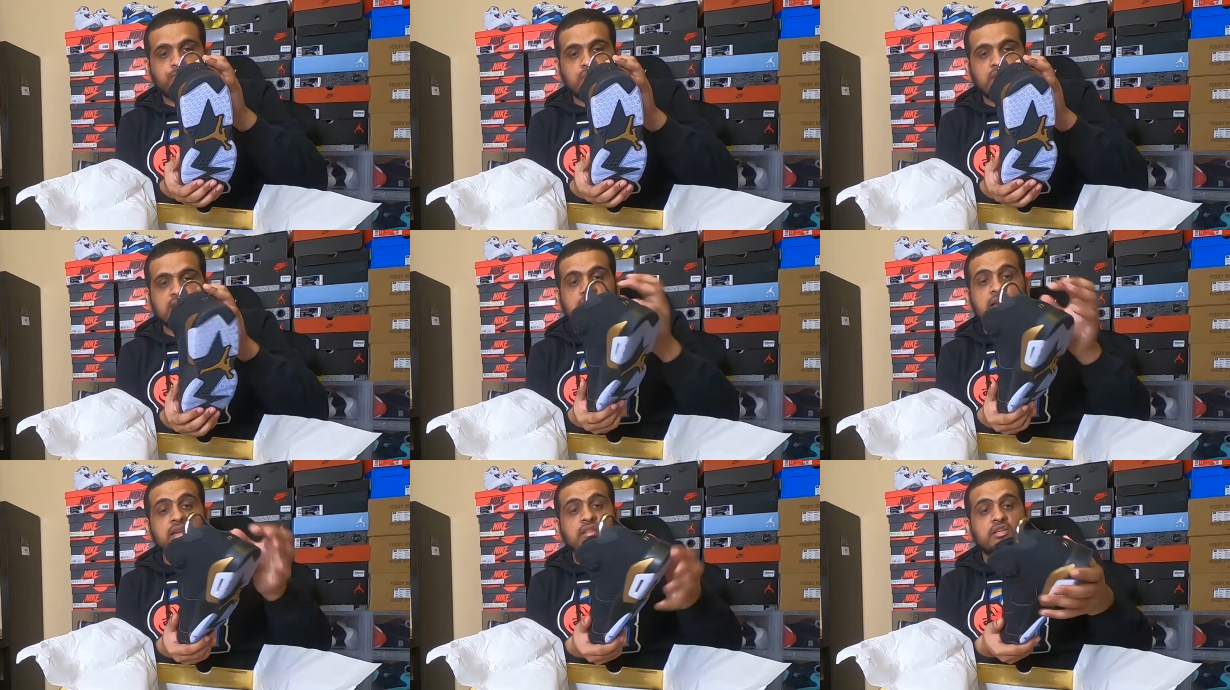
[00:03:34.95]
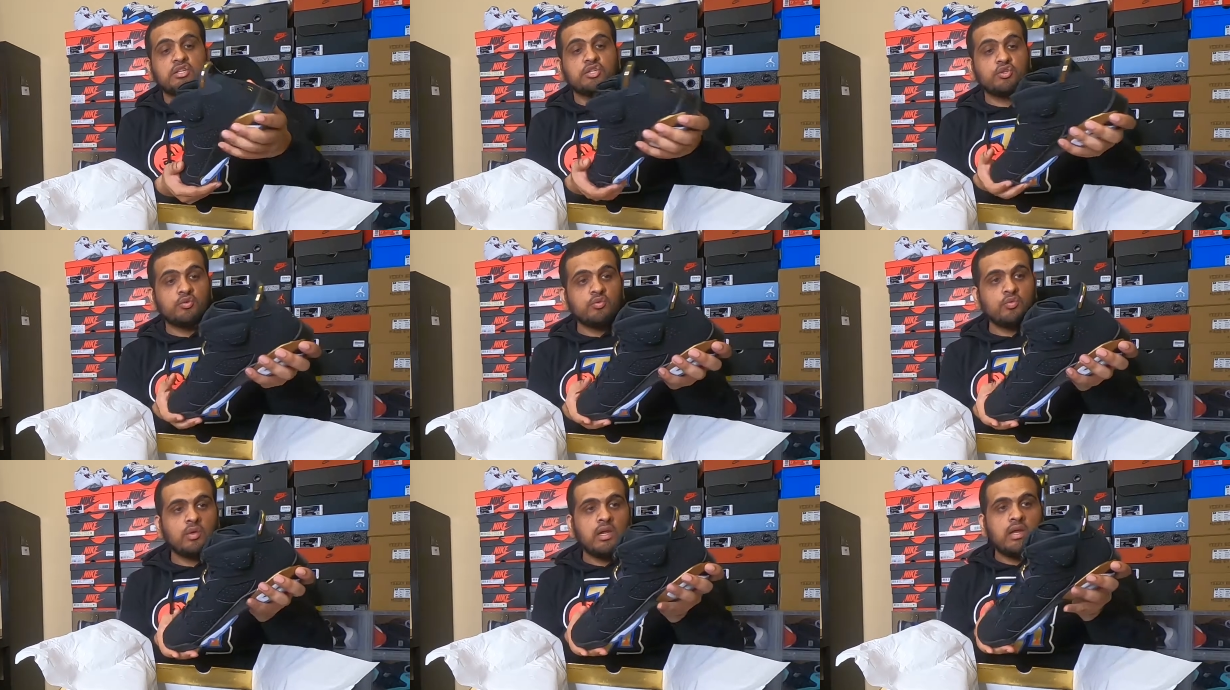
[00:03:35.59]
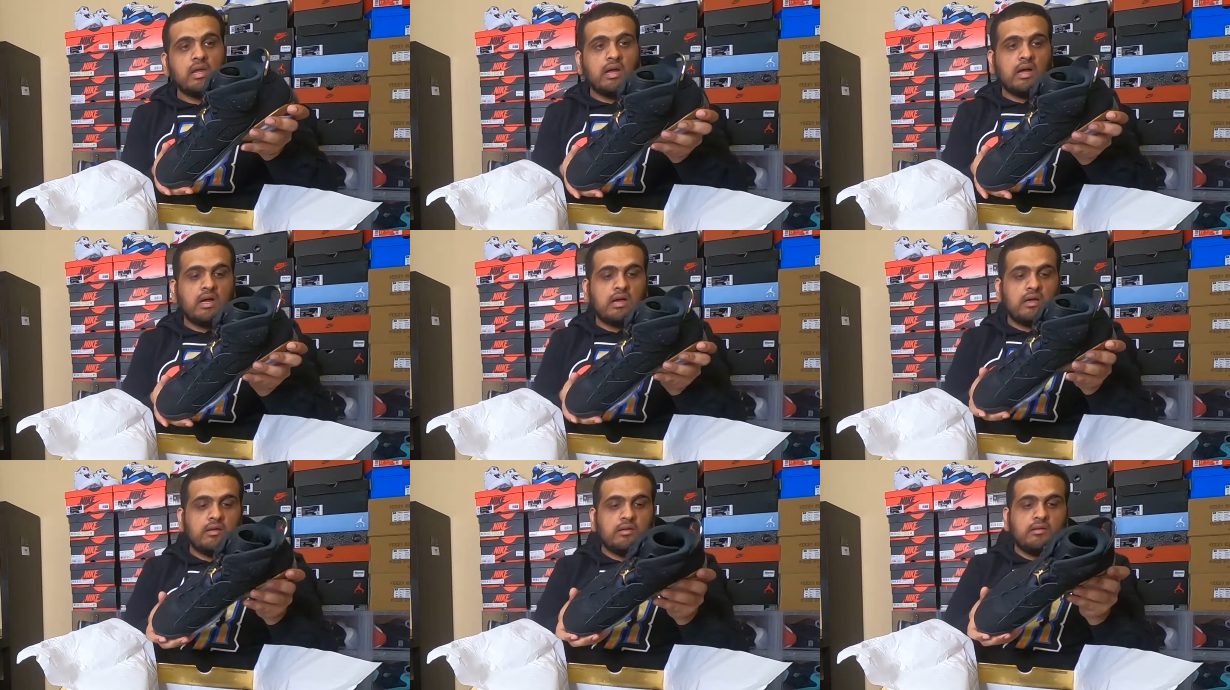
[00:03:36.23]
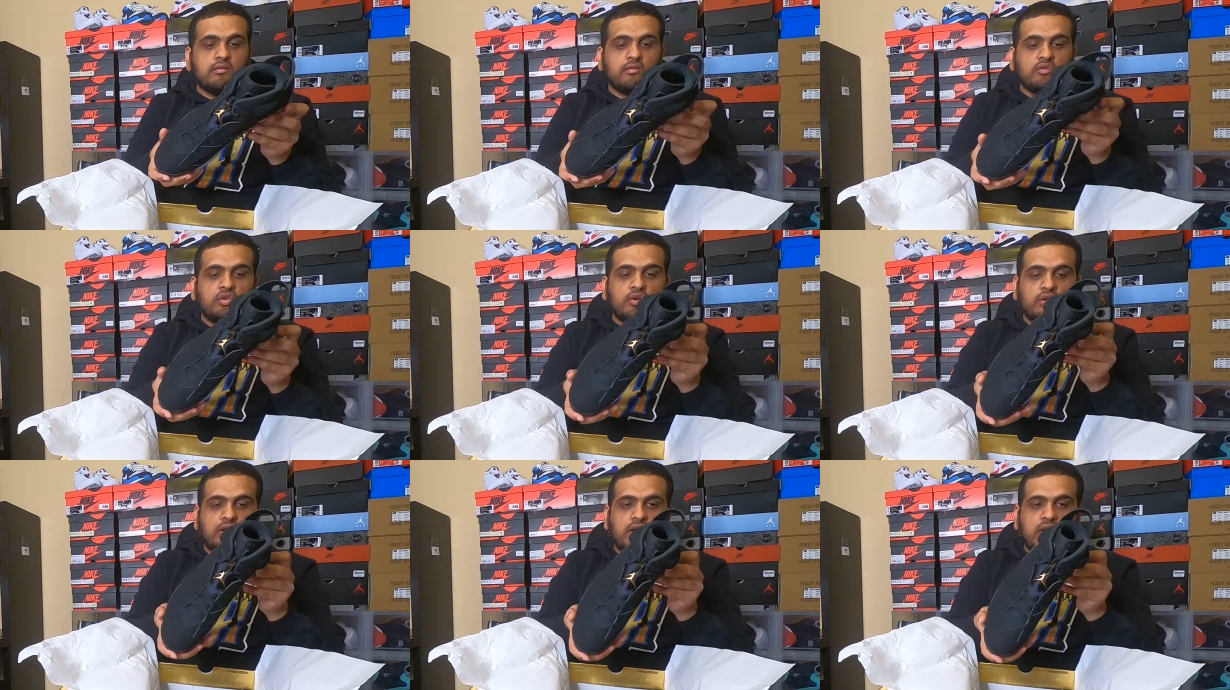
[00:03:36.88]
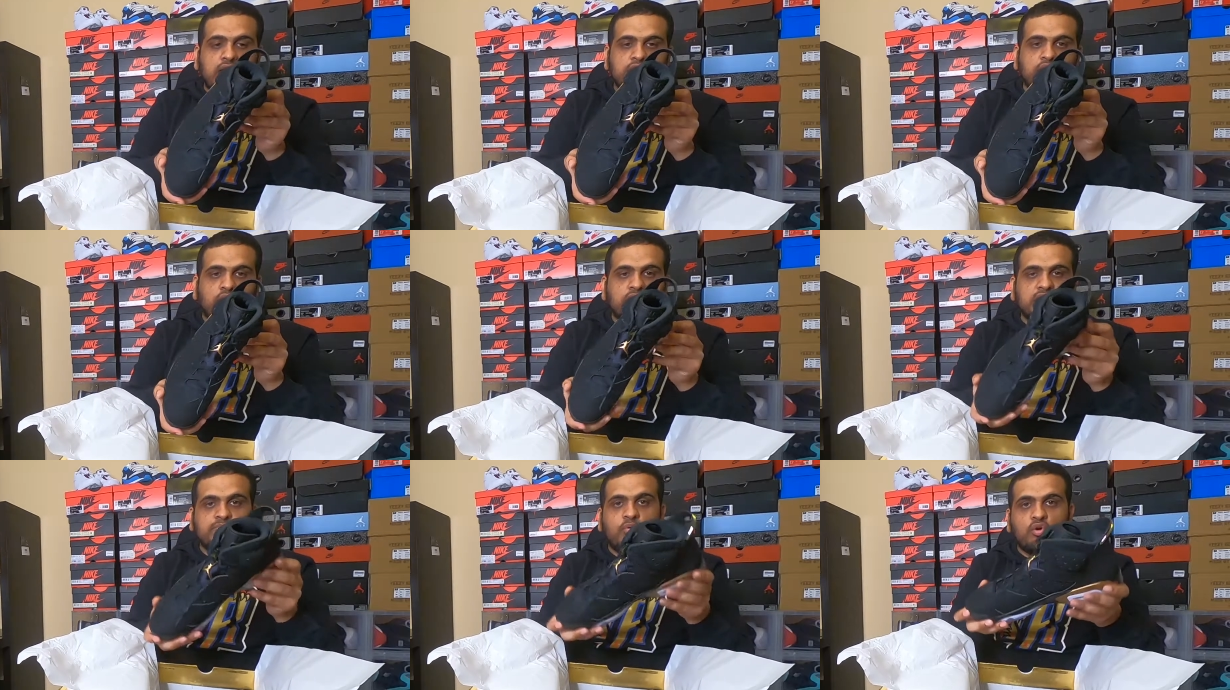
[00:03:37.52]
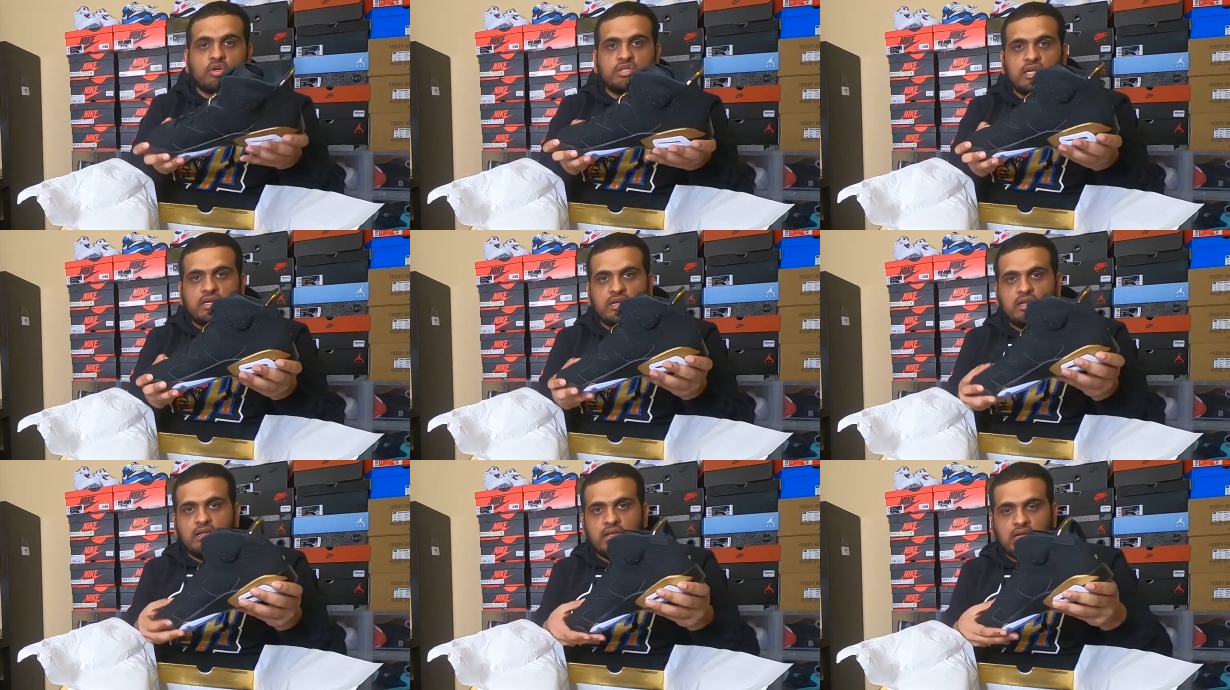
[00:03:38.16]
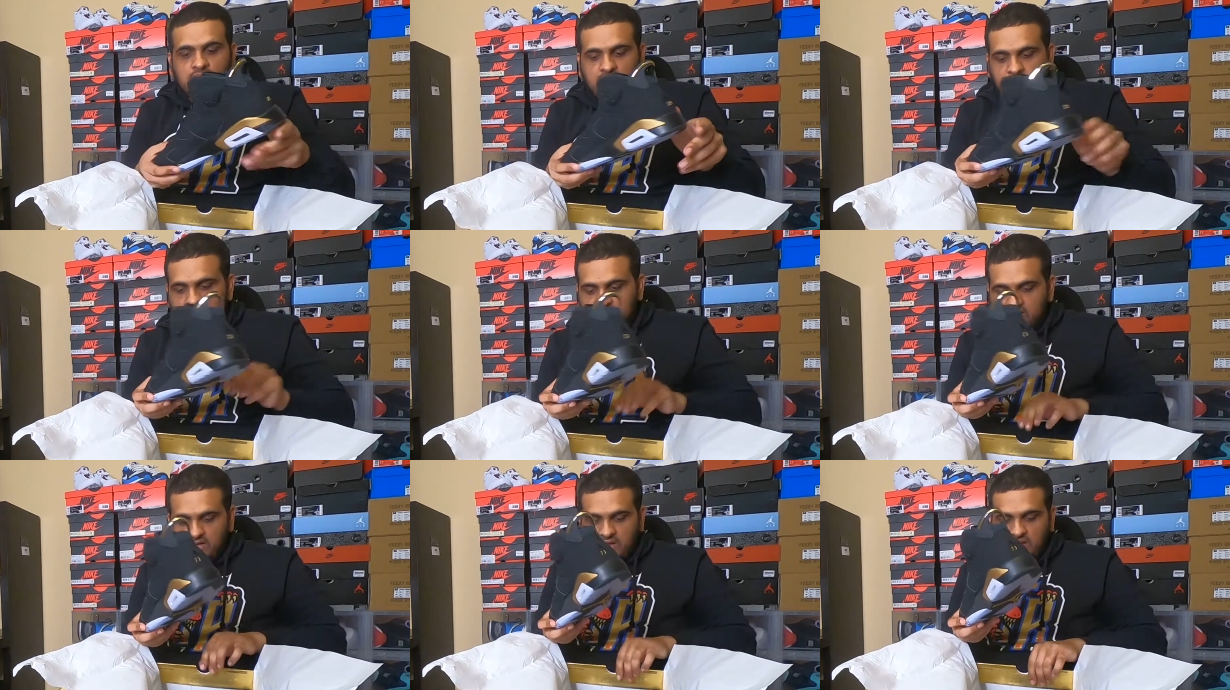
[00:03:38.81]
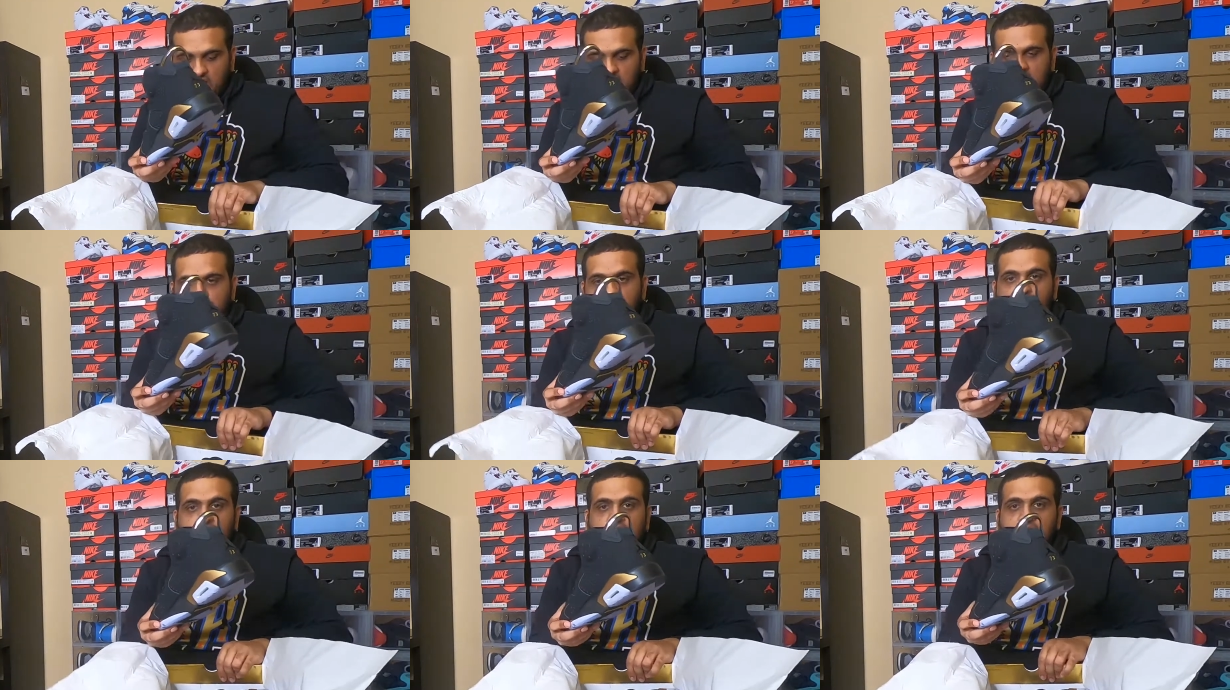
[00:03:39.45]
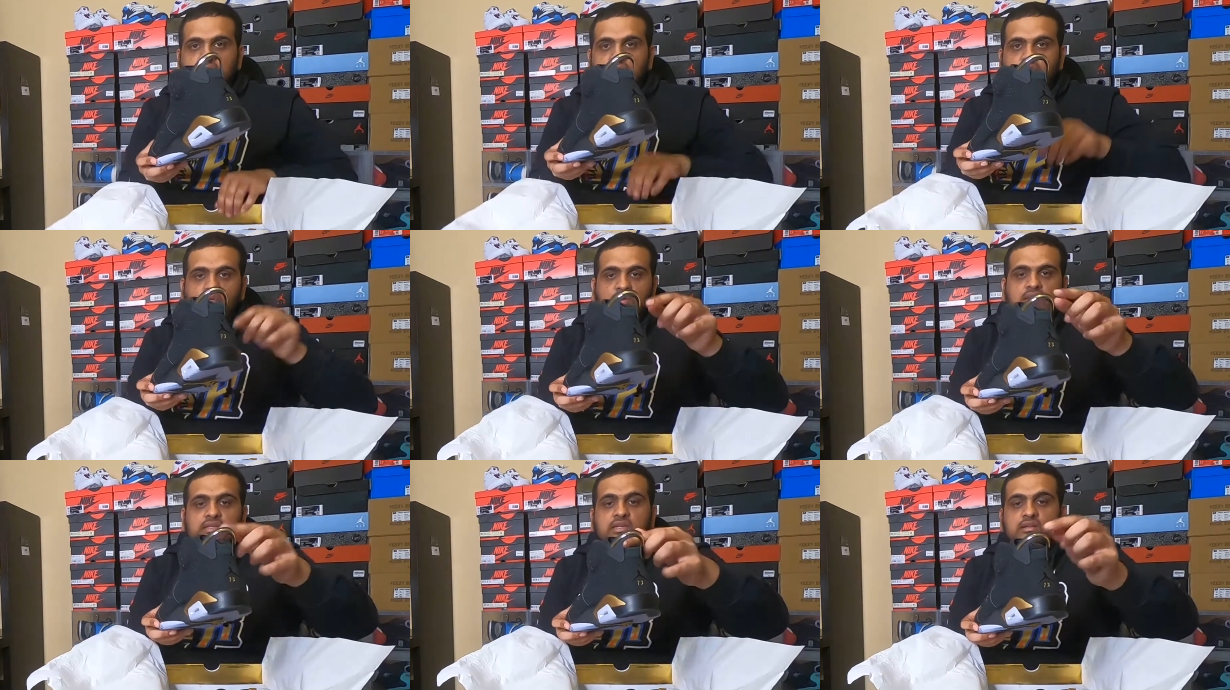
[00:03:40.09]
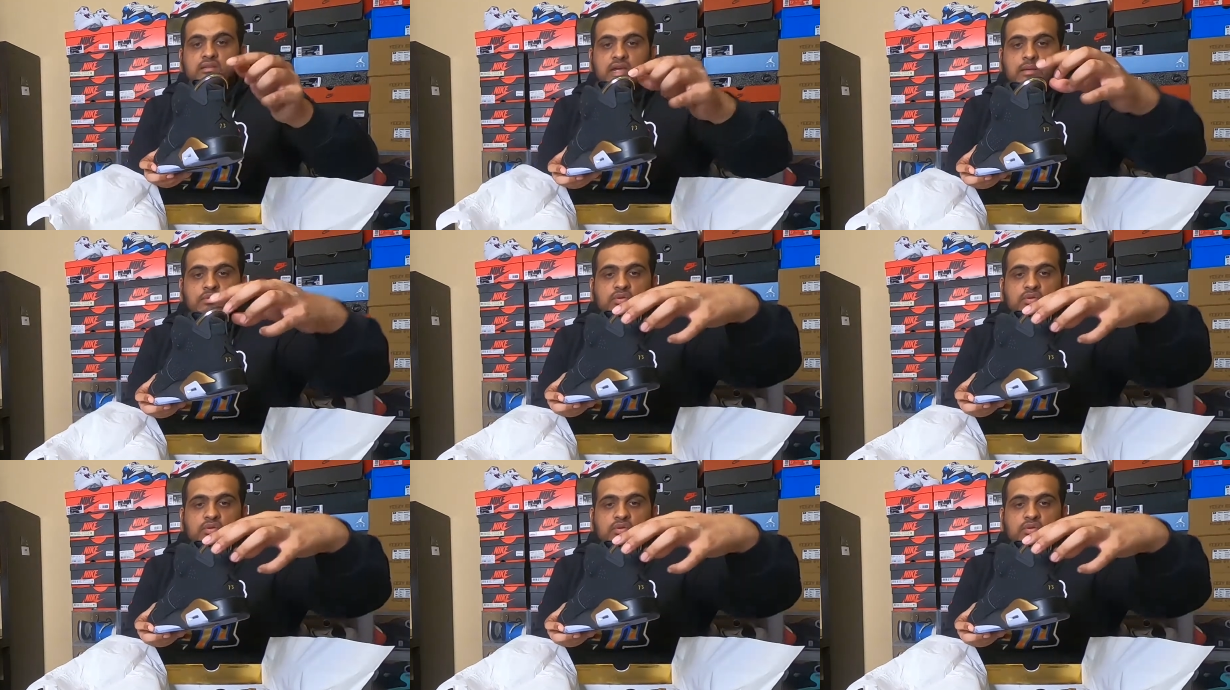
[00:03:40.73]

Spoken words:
designing the shoe, took Jordan's Porsche as a inspiration for this heel tab.